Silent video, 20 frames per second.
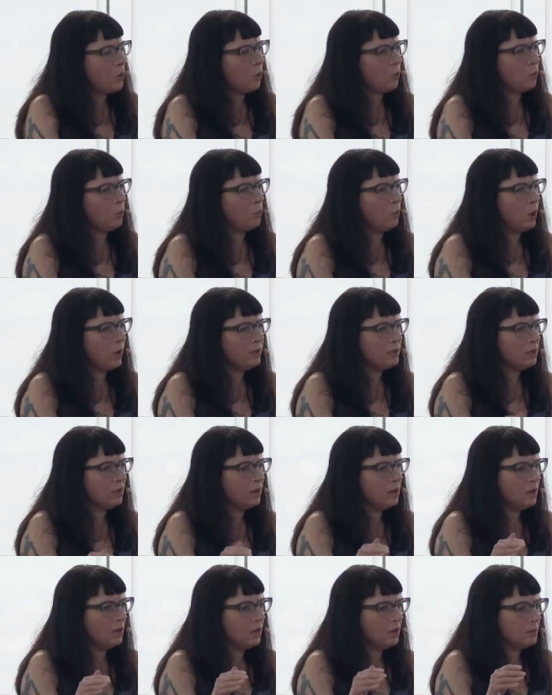what
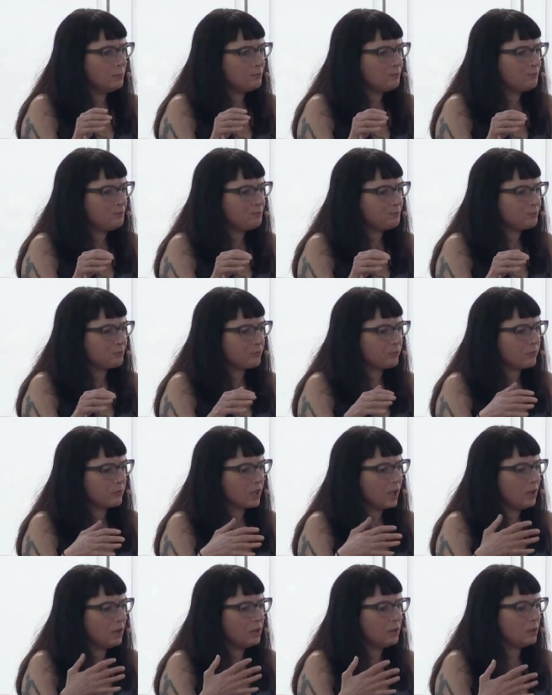um,
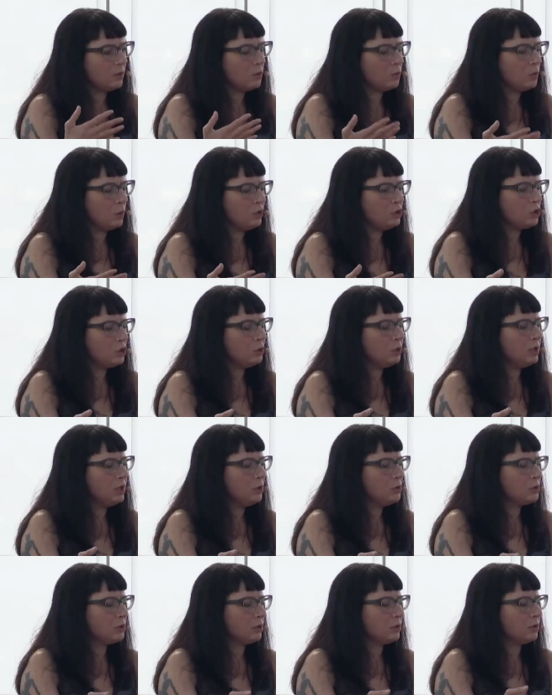which
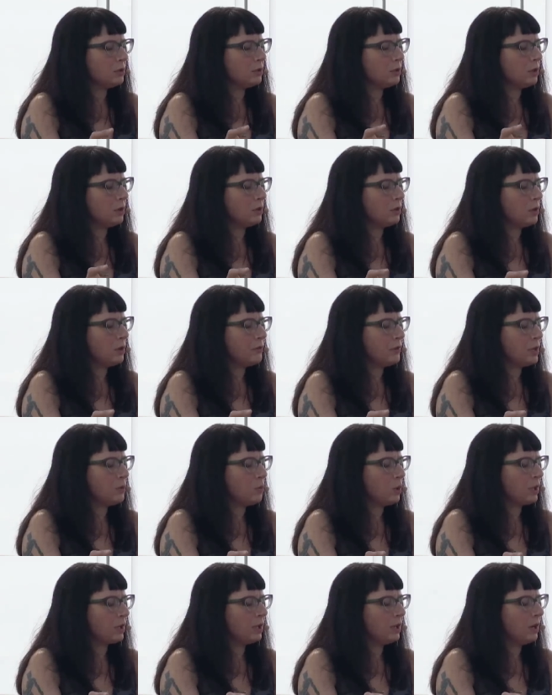studios are, are, are, they
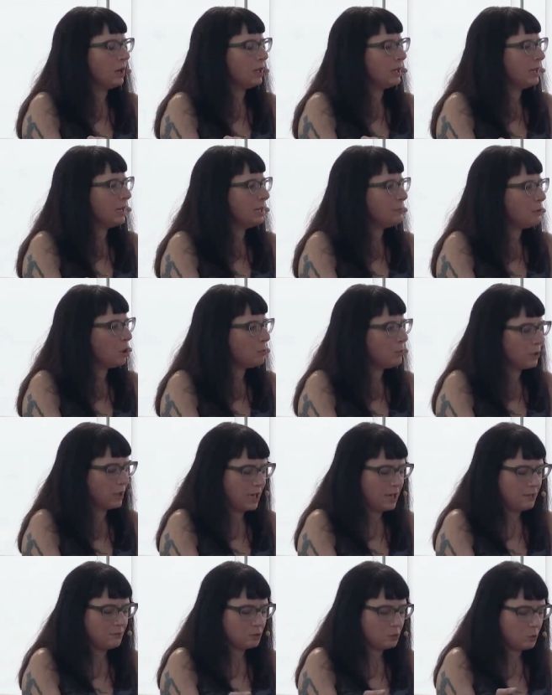working on any mobile
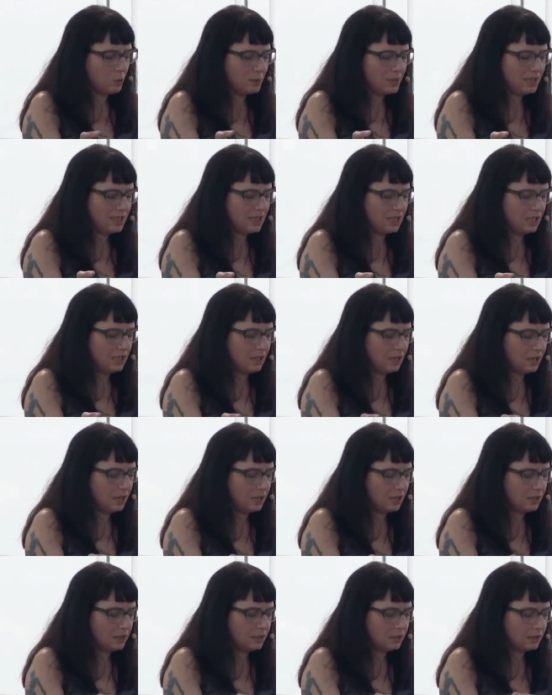games will we see
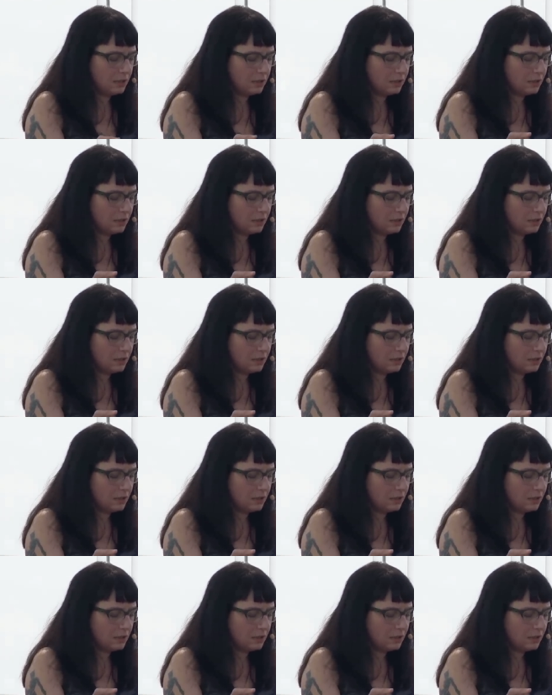uh,